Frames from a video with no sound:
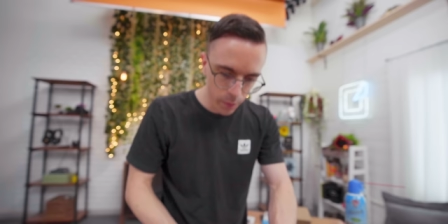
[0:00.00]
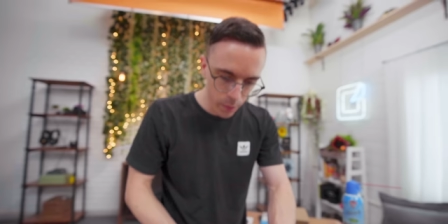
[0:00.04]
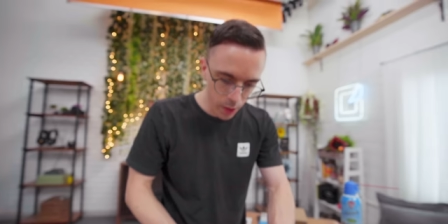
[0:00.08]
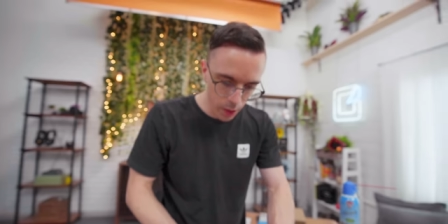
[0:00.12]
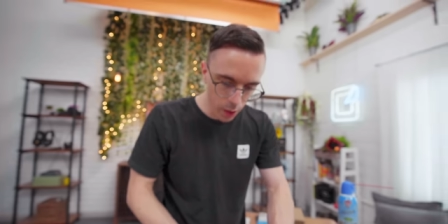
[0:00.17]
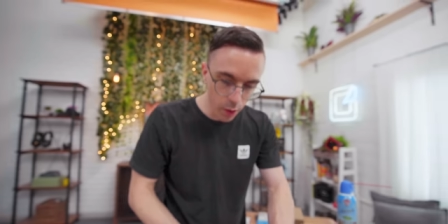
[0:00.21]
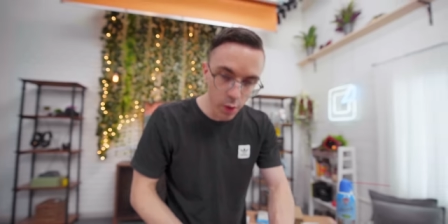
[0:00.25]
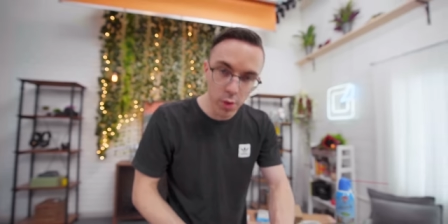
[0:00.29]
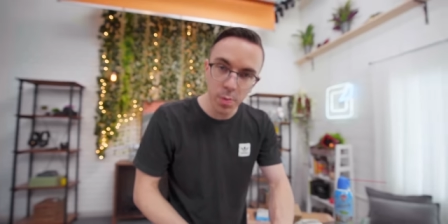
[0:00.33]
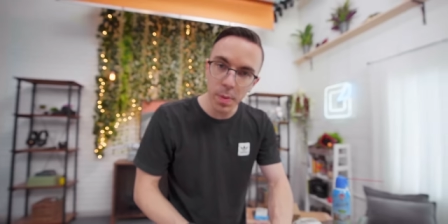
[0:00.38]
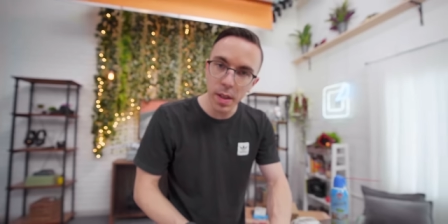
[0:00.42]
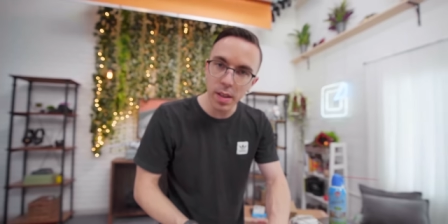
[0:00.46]
It
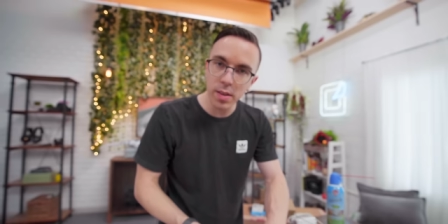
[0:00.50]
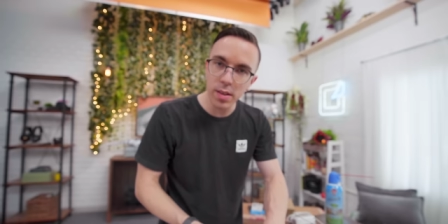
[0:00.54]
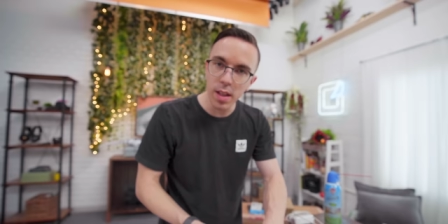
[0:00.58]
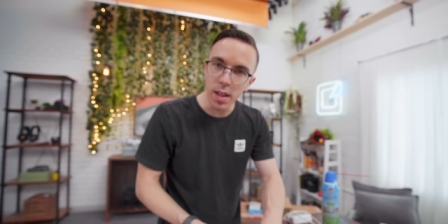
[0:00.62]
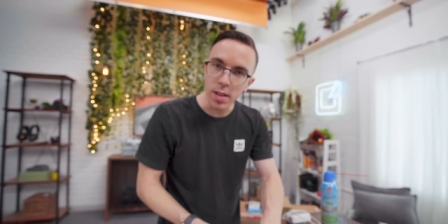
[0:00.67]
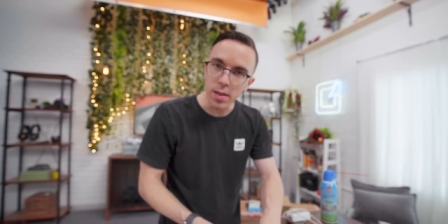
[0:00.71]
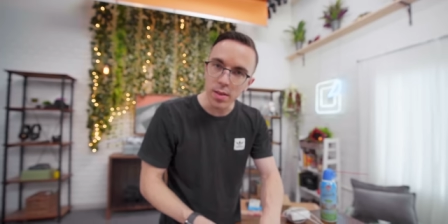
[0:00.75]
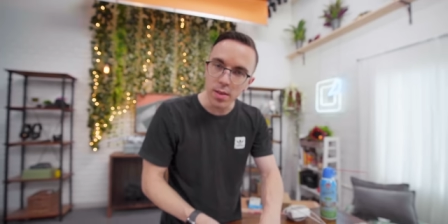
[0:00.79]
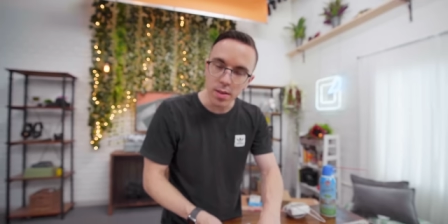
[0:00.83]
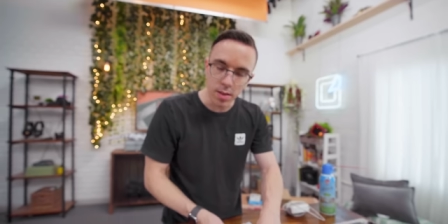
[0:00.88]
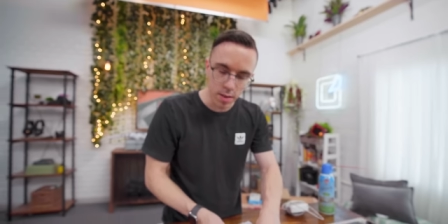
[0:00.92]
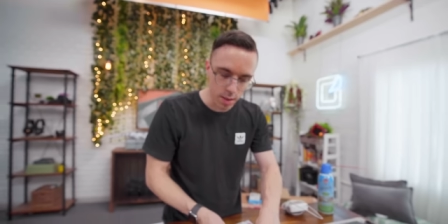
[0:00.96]
always makes
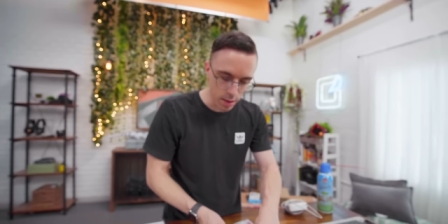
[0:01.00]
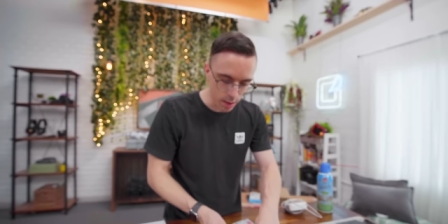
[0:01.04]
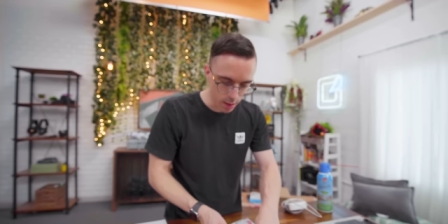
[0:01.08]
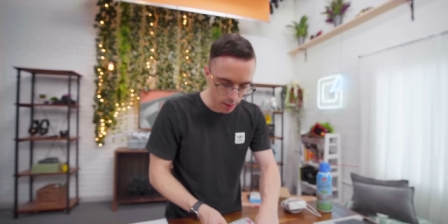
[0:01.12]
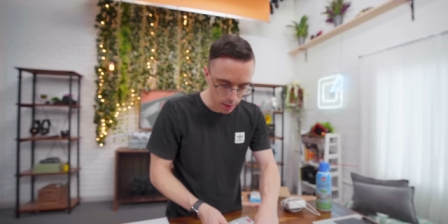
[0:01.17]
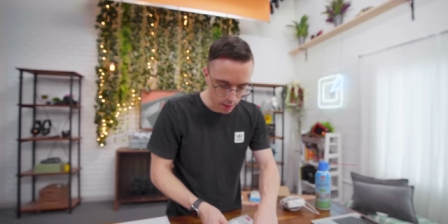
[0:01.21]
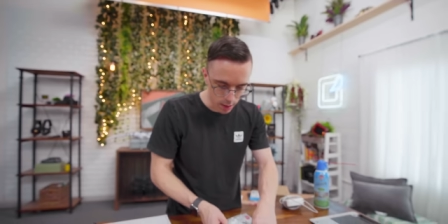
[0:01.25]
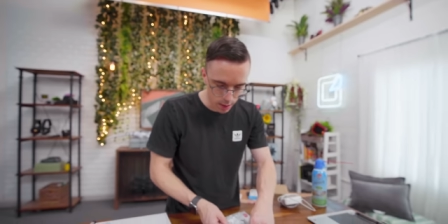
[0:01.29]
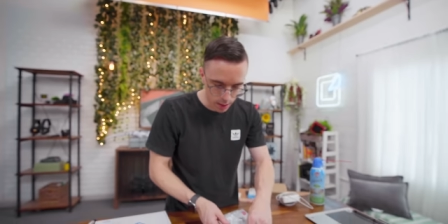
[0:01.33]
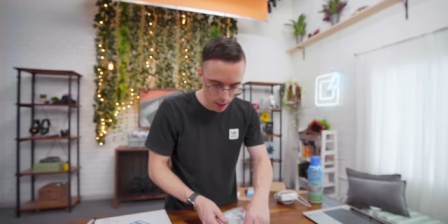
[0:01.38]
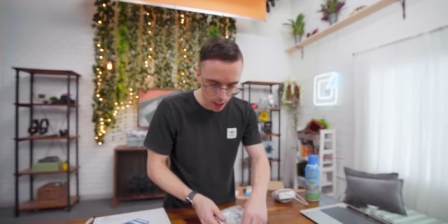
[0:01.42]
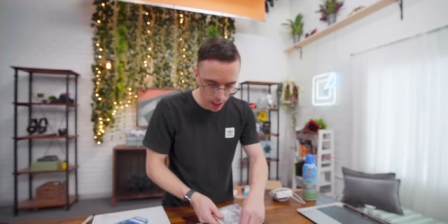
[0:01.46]
sense to
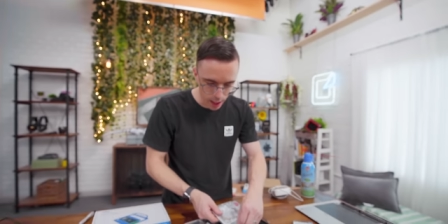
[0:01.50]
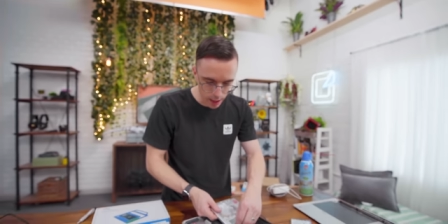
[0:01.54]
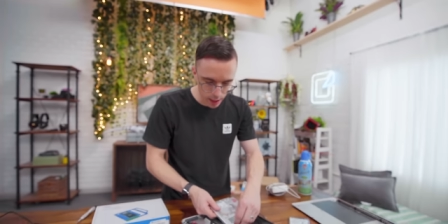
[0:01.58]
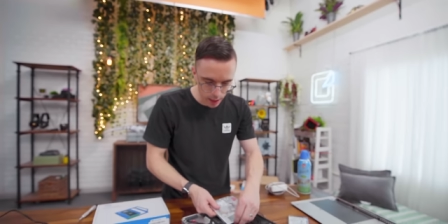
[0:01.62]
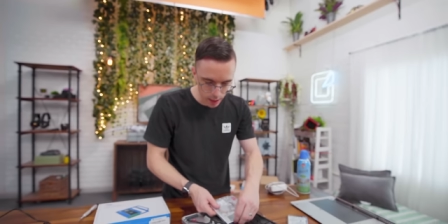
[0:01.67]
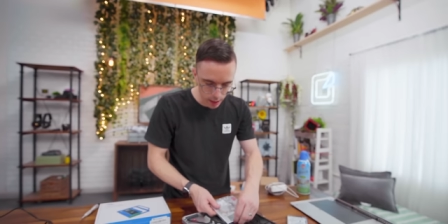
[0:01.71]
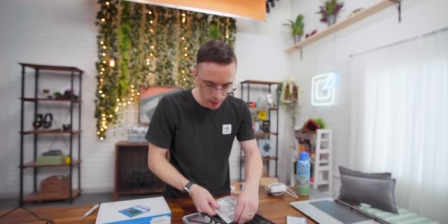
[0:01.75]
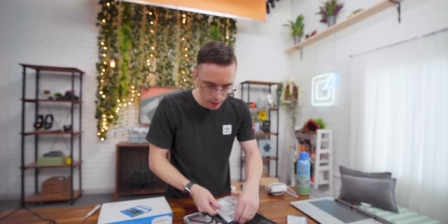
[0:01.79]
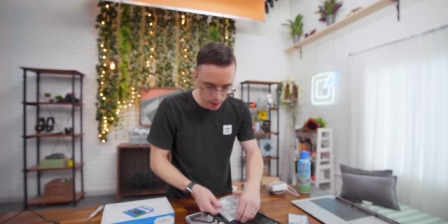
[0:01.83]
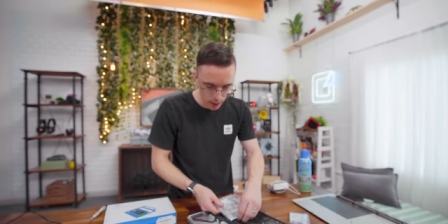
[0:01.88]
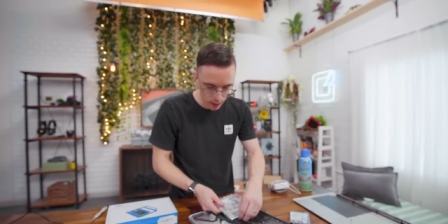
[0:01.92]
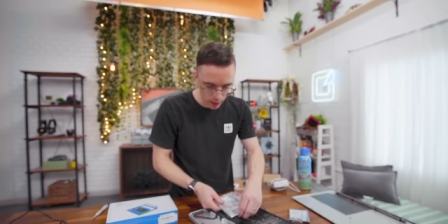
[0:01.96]

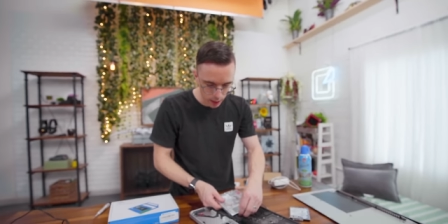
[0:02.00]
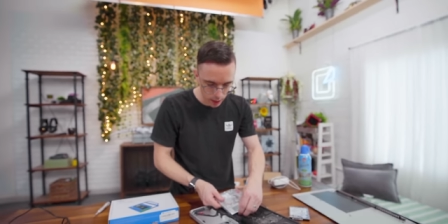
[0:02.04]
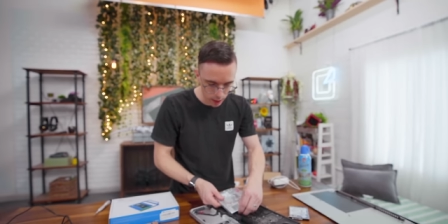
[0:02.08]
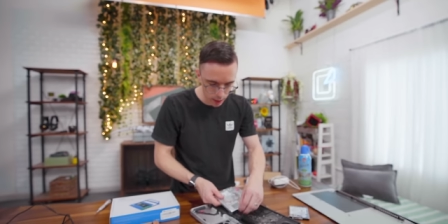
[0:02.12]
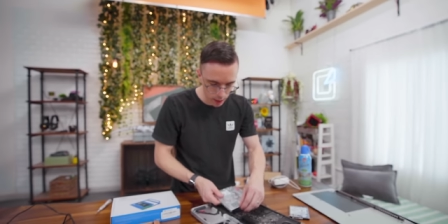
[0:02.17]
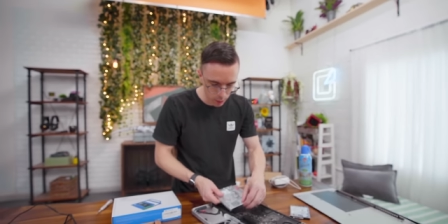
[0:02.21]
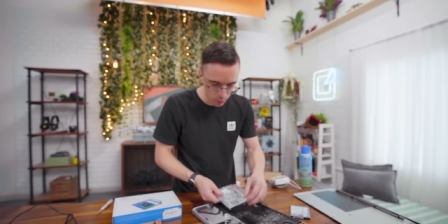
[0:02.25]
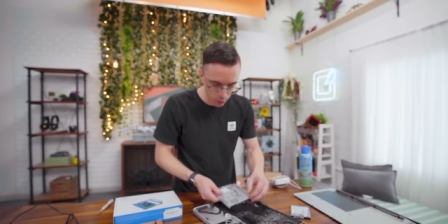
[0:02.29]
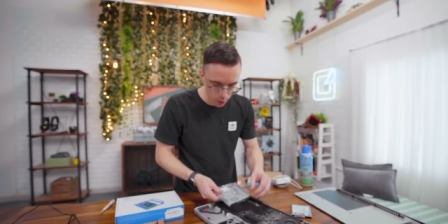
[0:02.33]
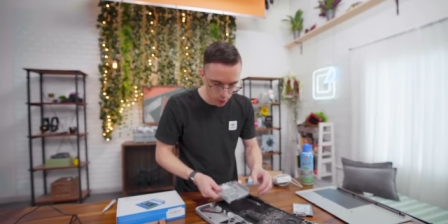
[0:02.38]
tidy and clean